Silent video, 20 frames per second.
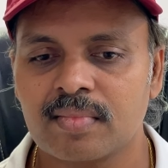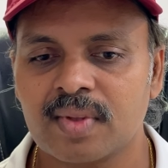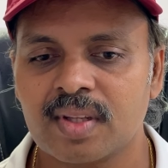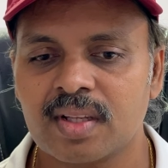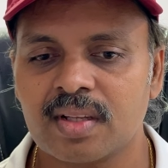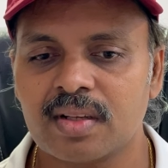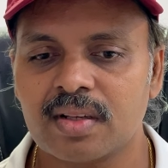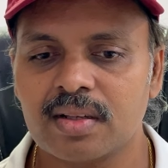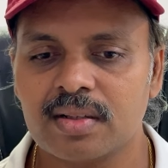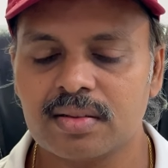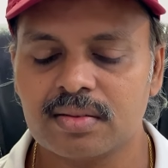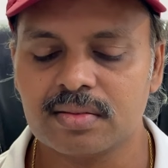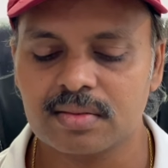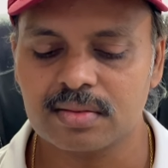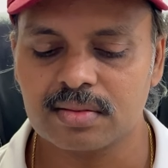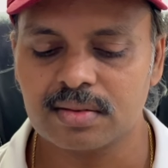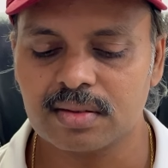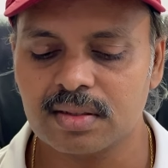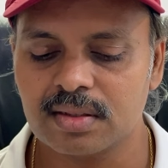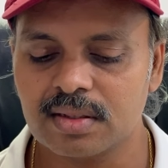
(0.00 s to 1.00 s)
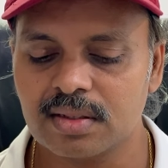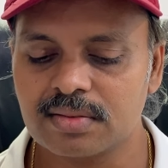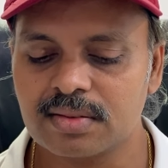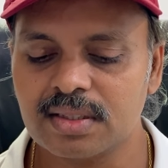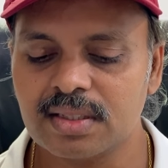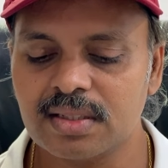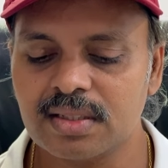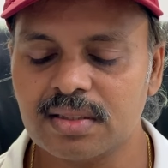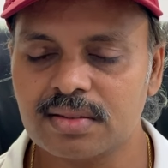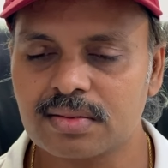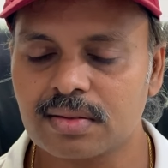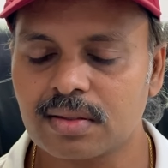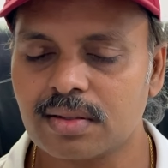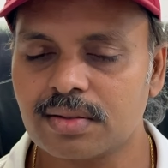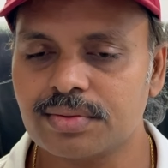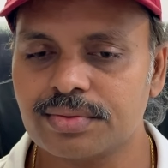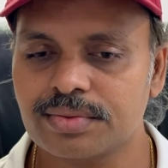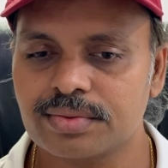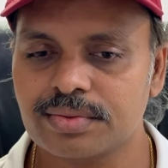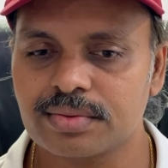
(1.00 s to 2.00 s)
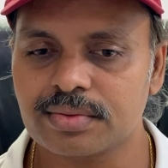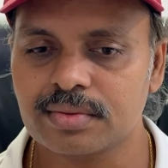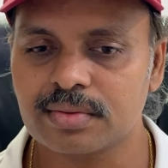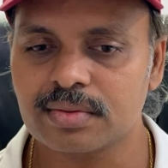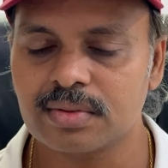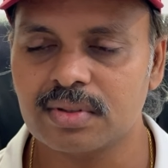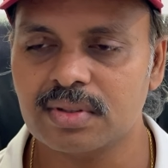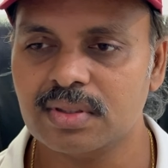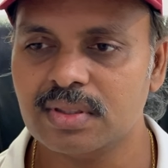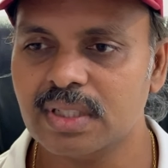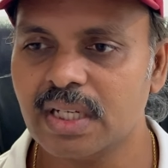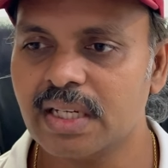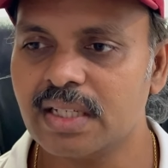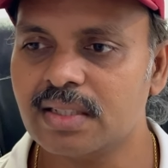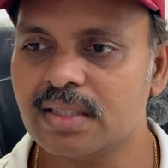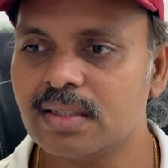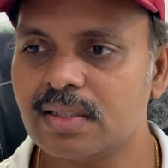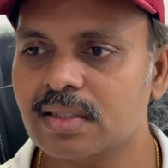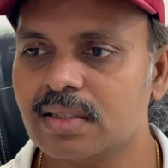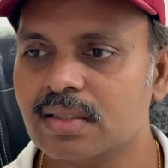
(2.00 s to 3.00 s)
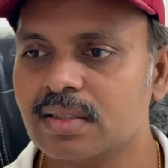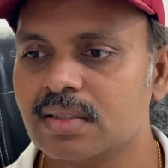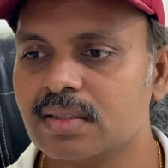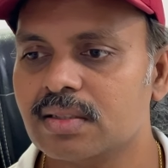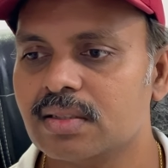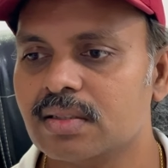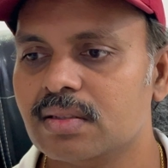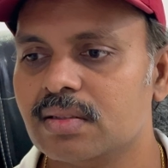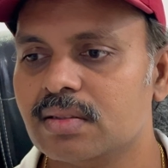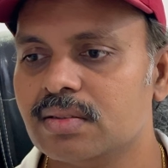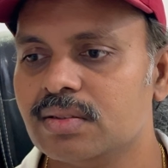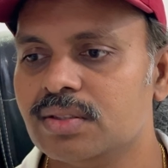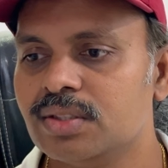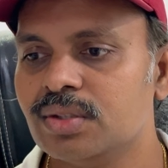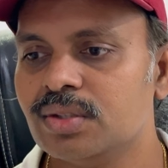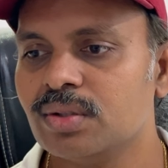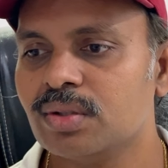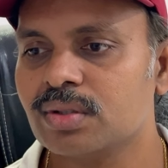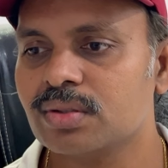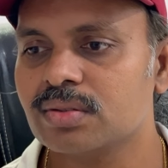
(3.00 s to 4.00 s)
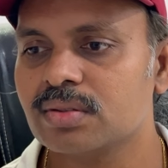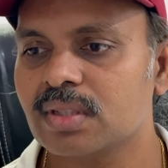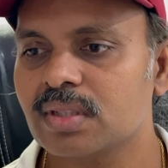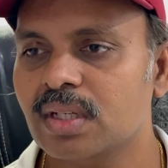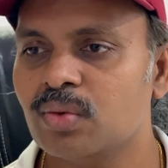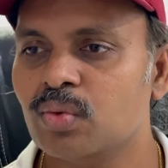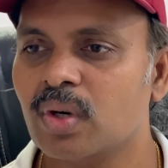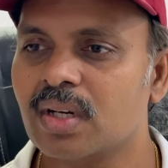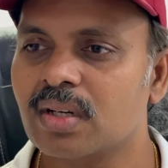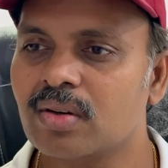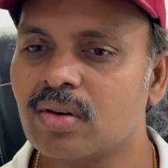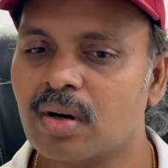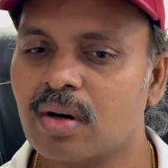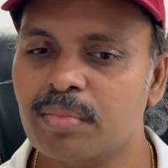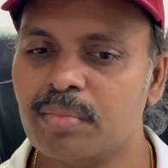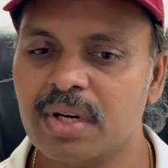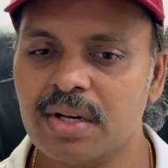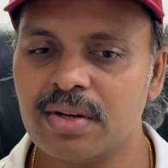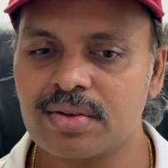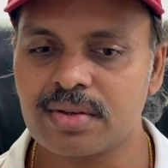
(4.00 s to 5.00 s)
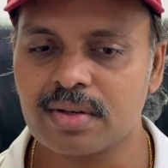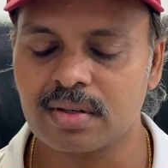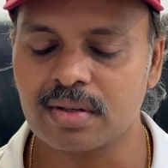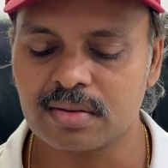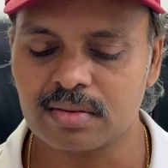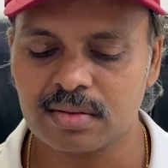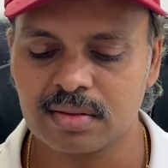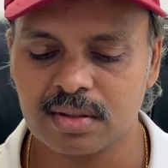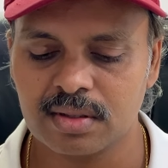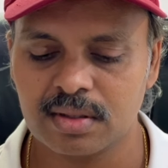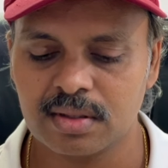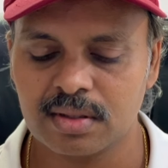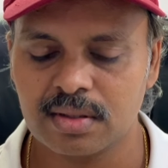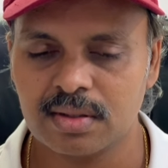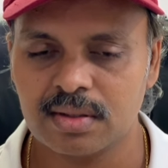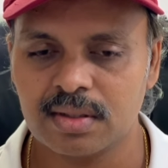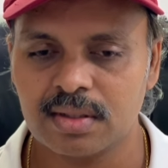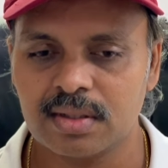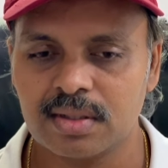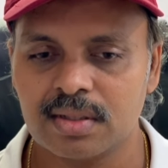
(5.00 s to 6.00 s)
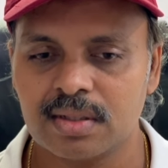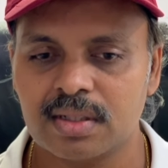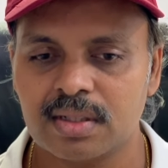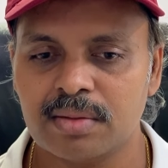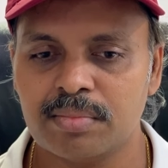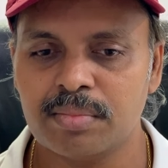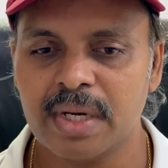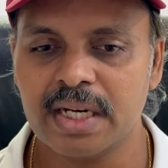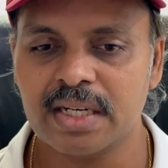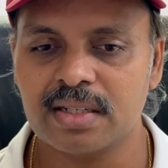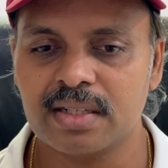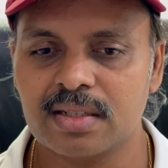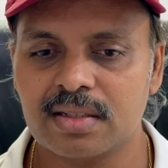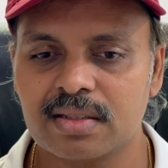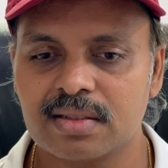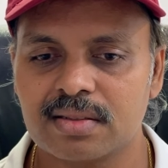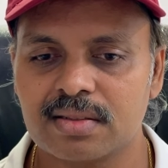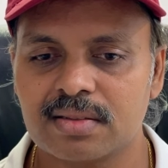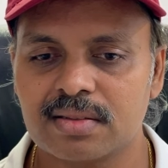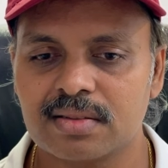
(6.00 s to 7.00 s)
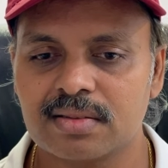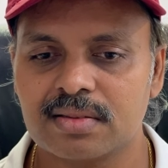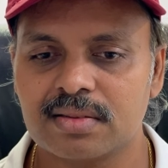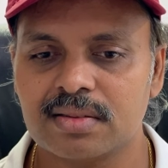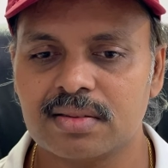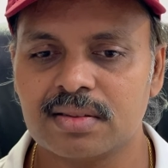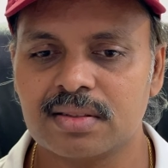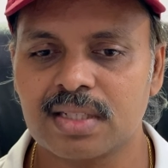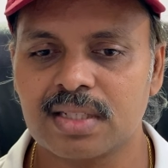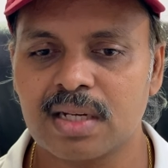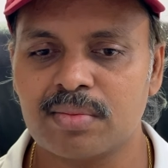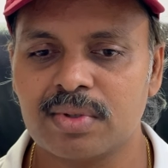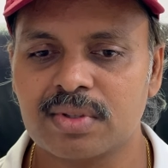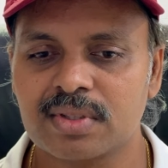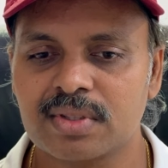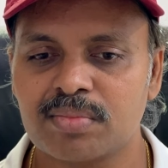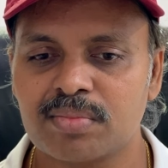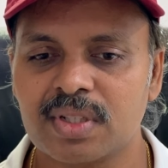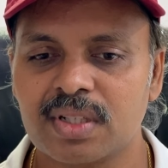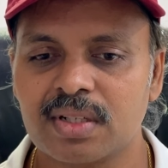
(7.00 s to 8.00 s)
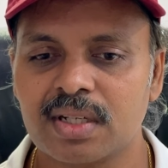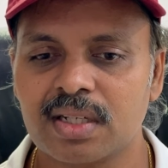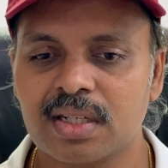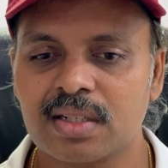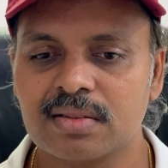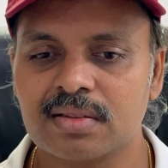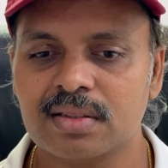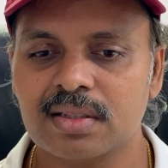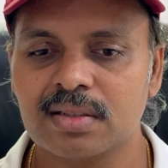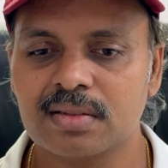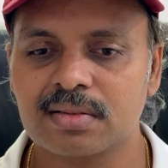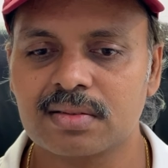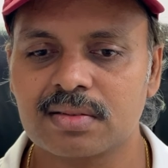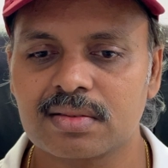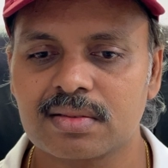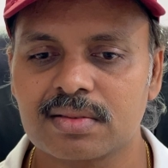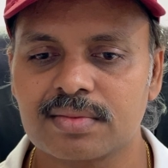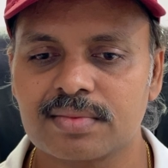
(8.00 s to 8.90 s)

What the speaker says: is the series of 8 zeros and 1 combination, a byte, it can be something like this